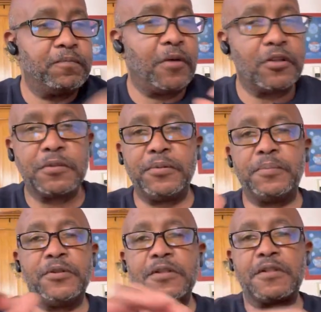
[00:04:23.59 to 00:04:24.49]
multiple
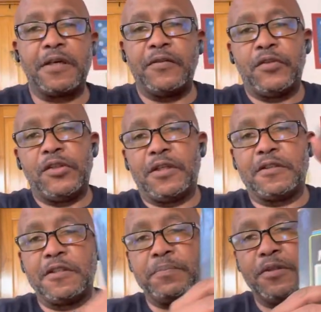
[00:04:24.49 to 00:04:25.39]
books, like if you look
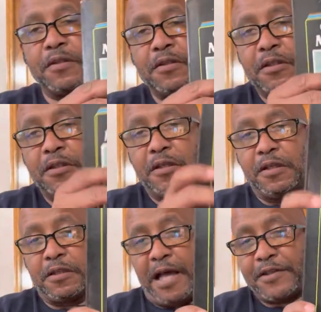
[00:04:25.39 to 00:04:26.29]
at this book,
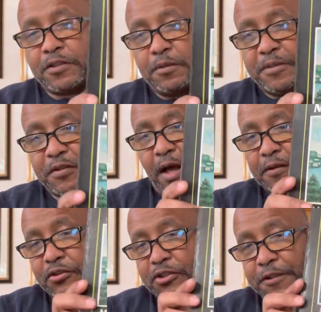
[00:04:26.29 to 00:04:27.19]
Classical
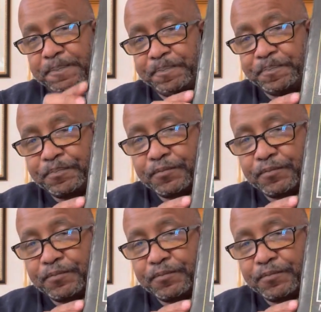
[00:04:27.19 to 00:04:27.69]
Mythology,